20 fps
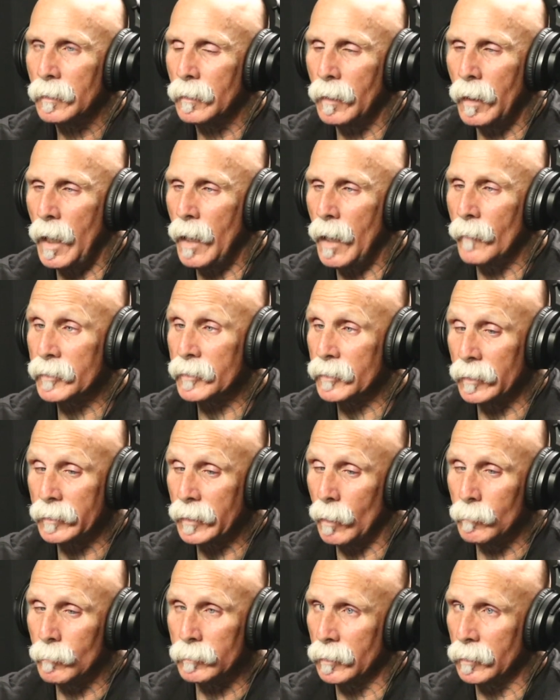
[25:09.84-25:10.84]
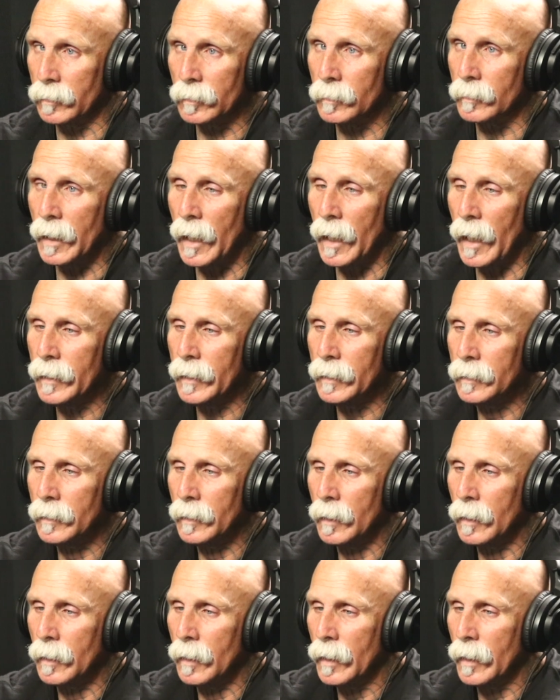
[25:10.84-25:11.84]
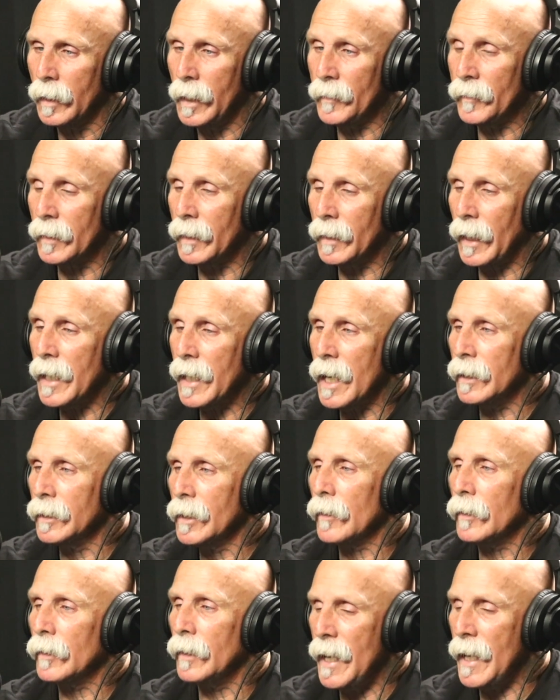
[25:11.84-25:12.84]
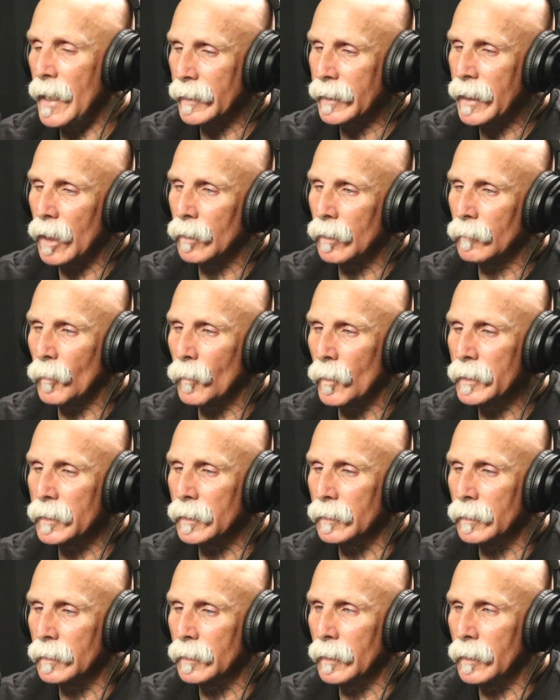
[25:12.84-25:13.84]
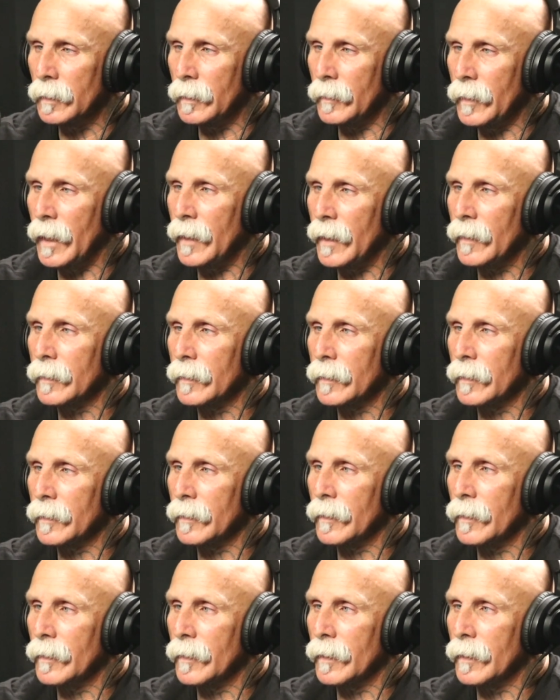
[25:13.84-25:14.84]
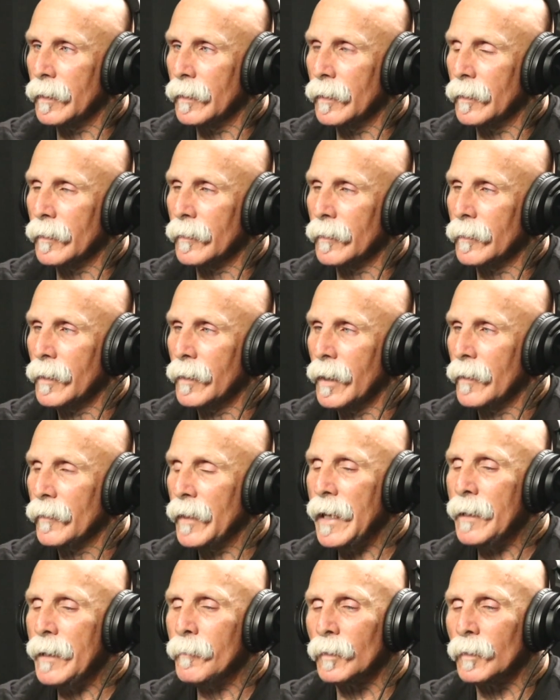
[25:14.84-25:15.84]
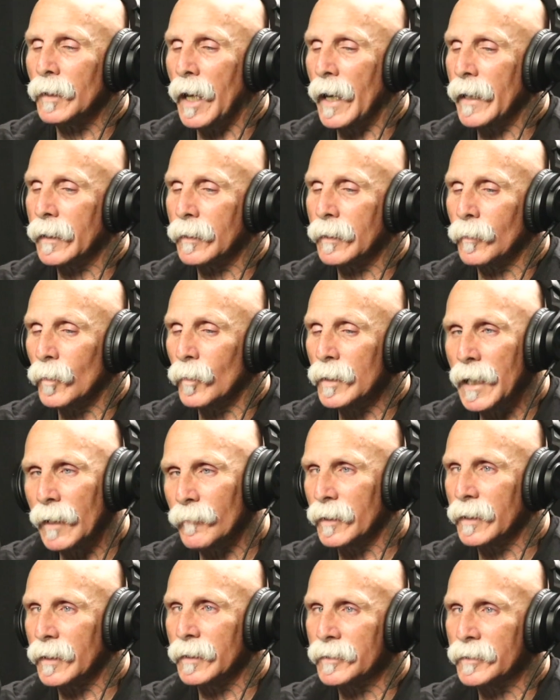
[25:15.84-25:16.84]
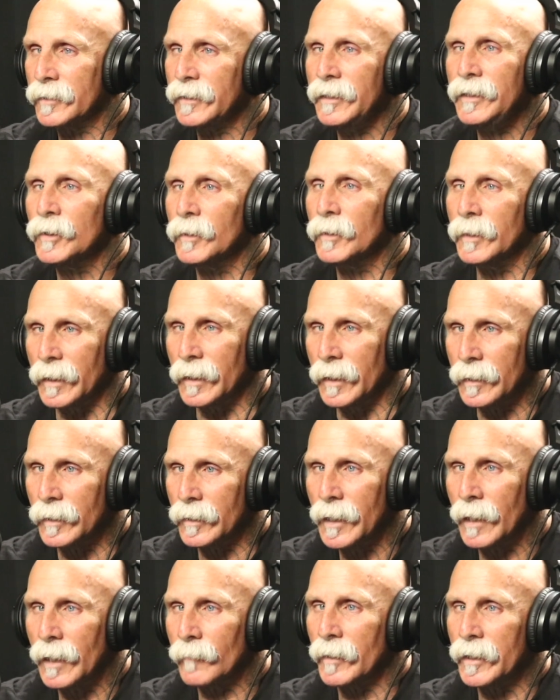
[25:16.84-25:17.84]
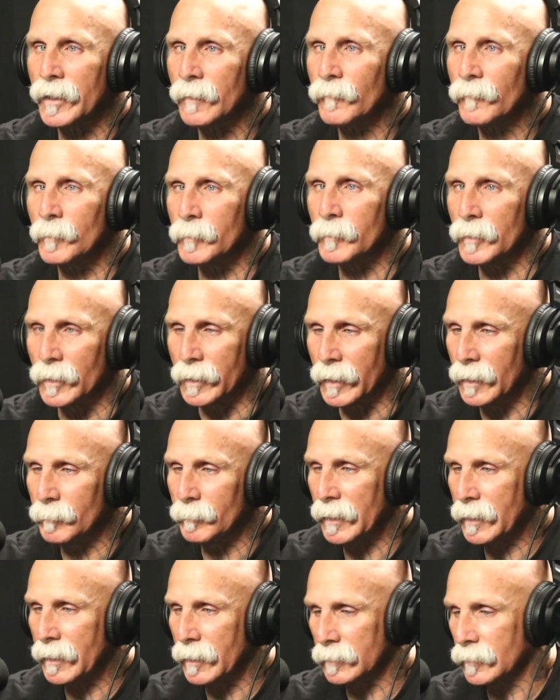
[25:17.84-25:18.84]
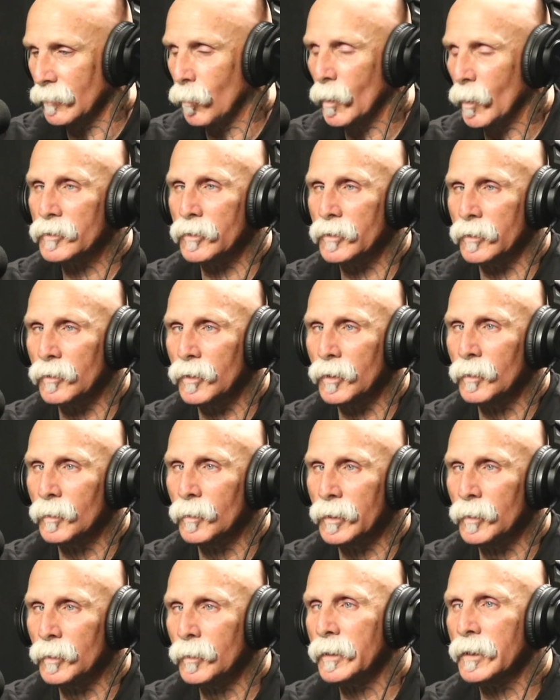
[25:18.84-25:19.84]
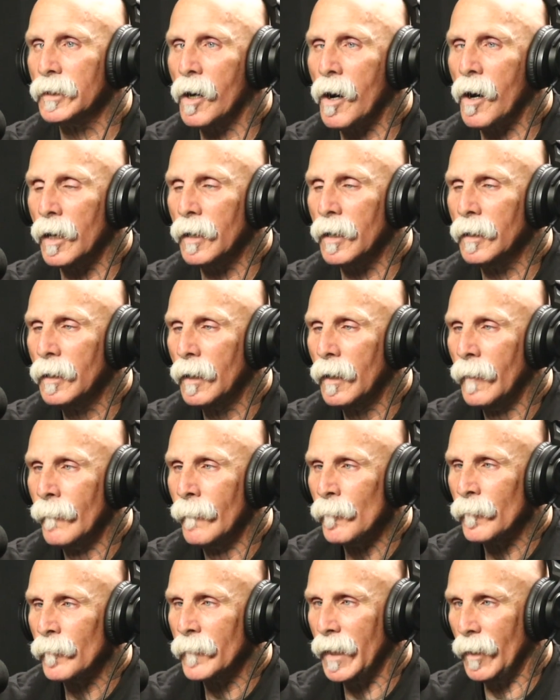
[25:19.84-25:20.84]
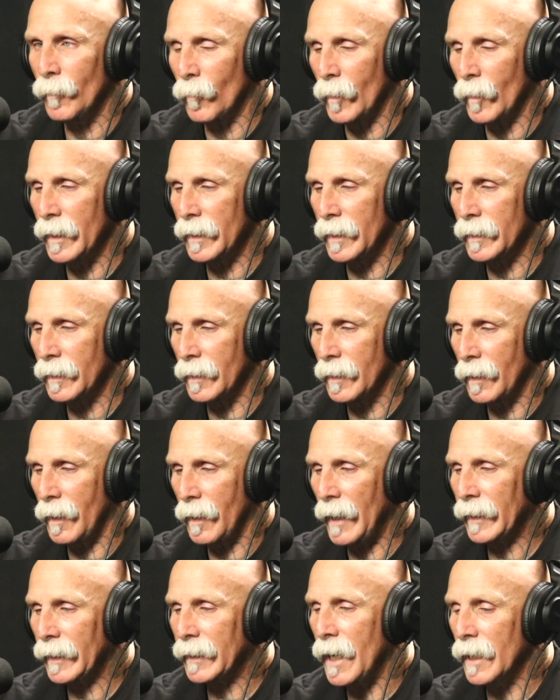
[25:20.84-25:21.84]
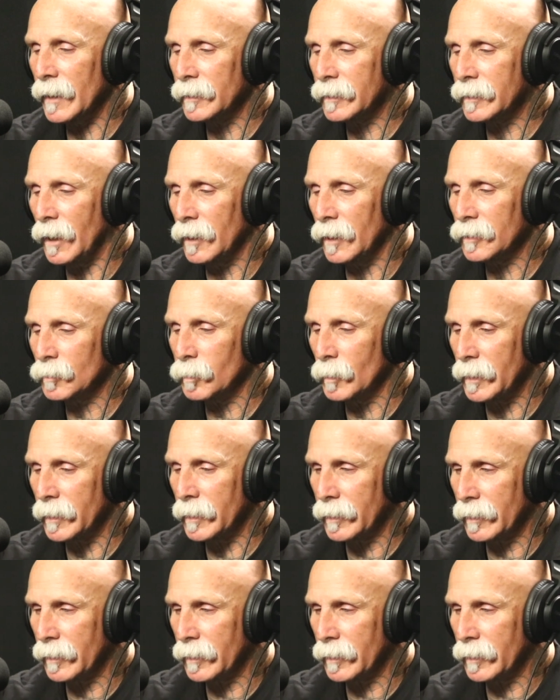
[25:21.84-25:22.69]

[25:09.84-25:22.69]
ever since I was a little guy. And then I got another aunt in California that they were like, we're never going to see you again or never hear from you again because of what you do and who you are. And when I got in touch with